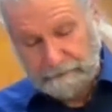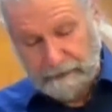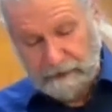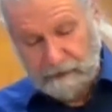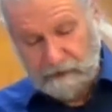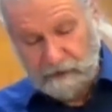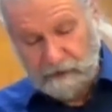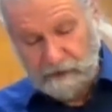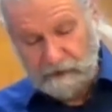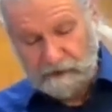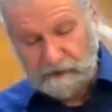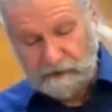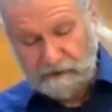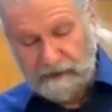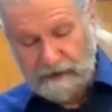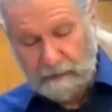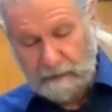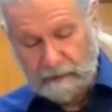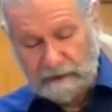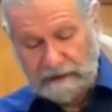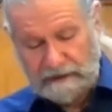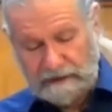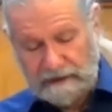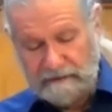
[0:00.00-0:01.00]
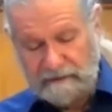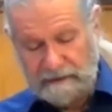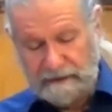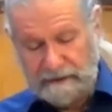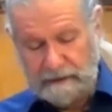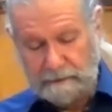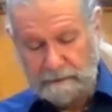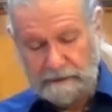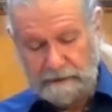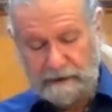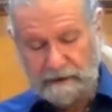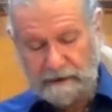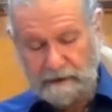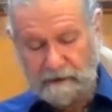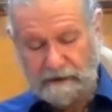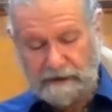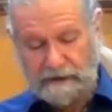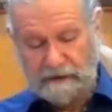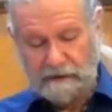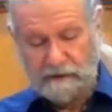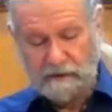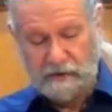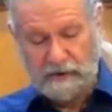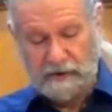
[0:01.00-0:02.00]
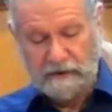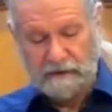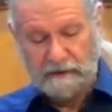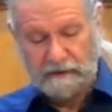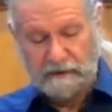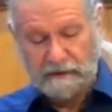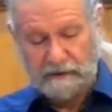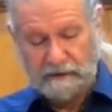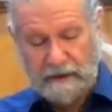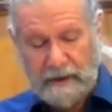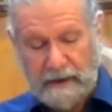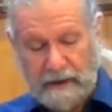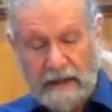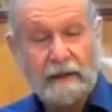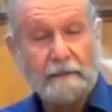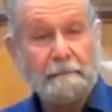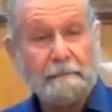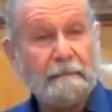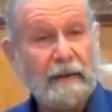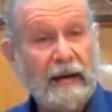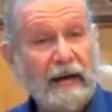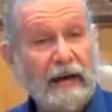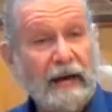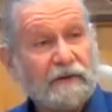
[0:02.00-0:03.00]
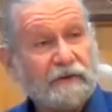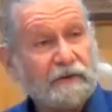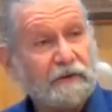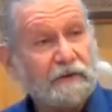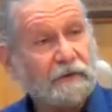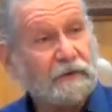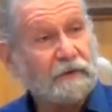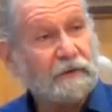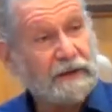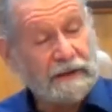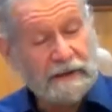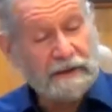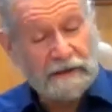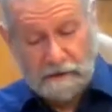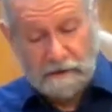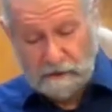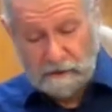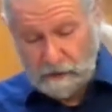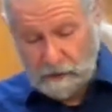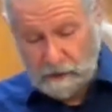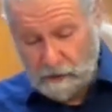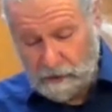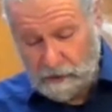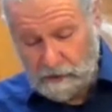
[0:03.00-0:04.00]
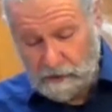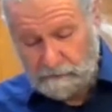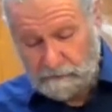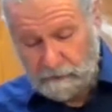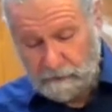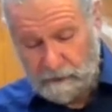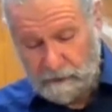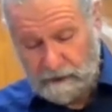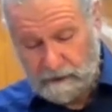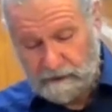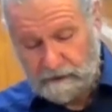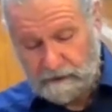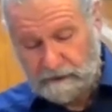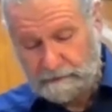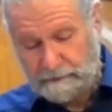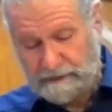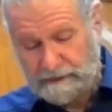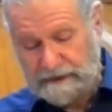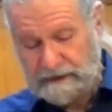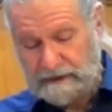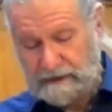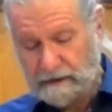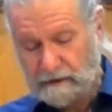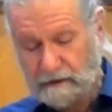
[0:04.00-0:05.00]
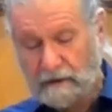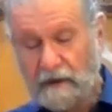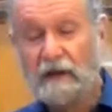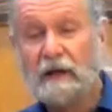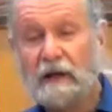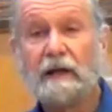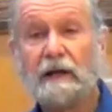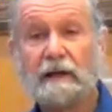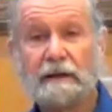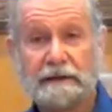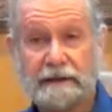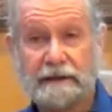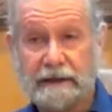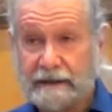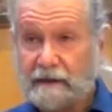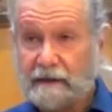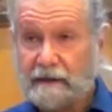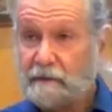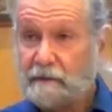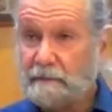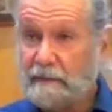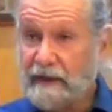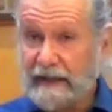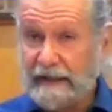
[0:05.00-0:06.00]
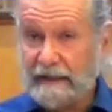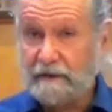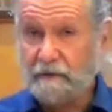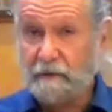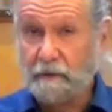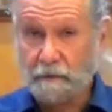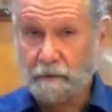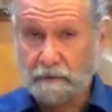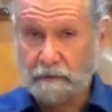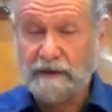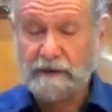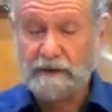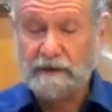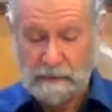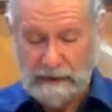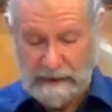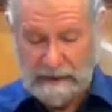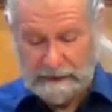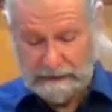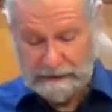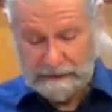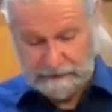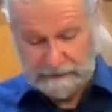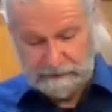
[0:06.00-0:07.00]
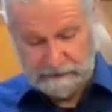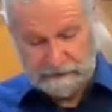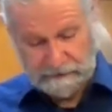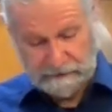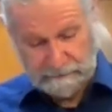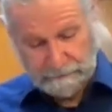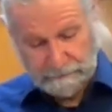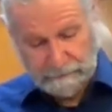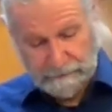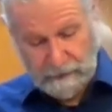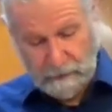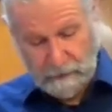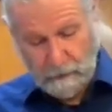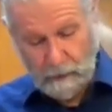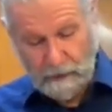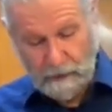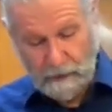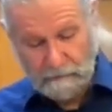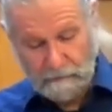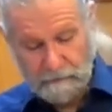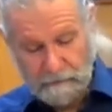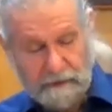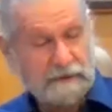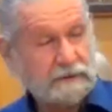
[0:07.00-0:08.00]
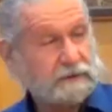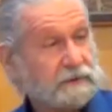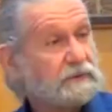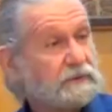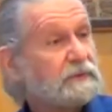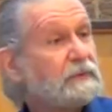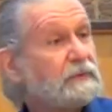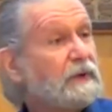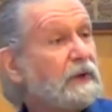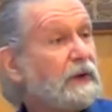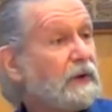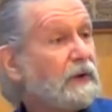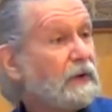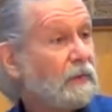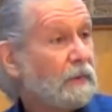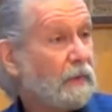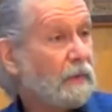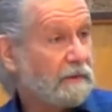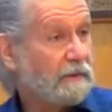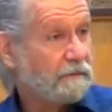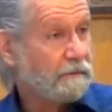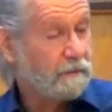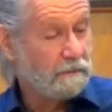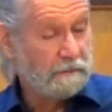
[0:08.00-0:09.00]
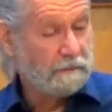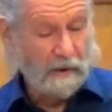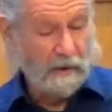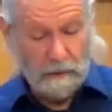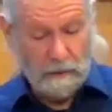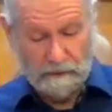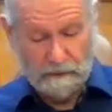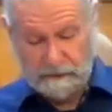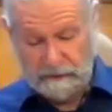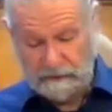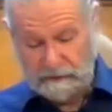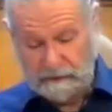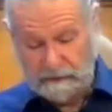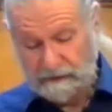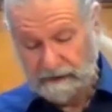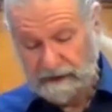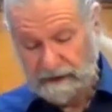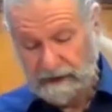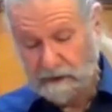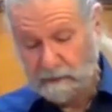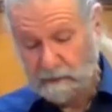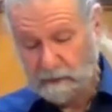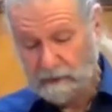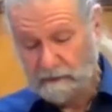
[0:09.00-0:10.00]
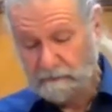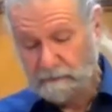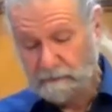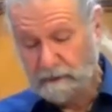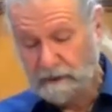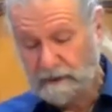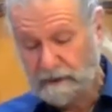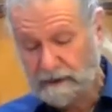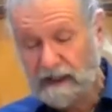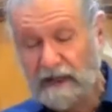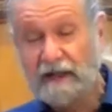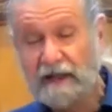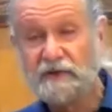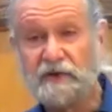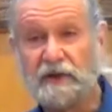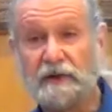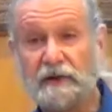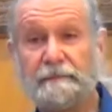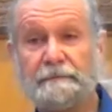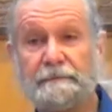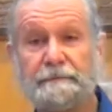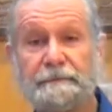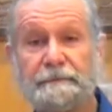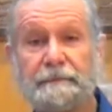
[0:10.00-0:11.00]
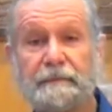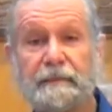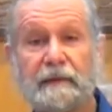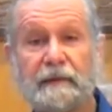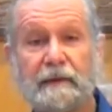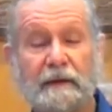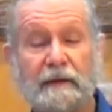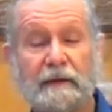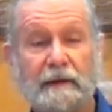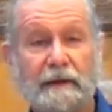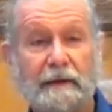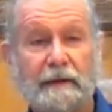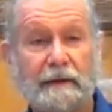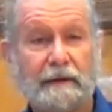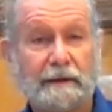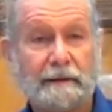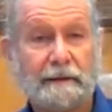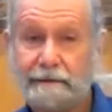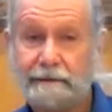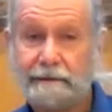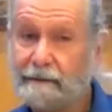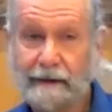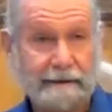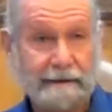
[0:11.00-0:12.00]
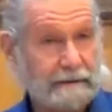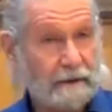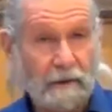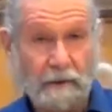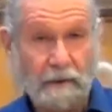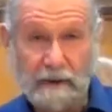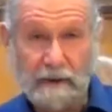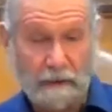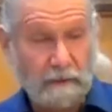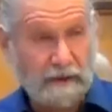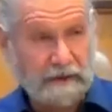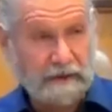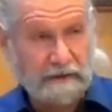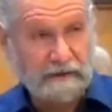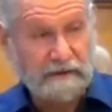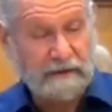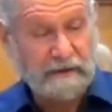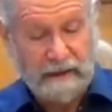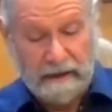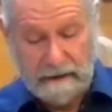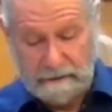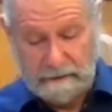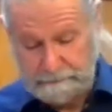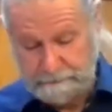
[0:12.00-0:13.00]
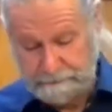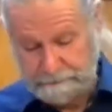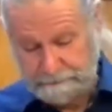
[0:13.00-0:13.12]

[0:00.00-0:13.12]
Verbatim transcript: Just as they were leaving him, Peter said to Jesus, Master, it is good for us to be here. Let us make three dwellings one for you, one for Moses, and one for Elijah, not knowing what he said.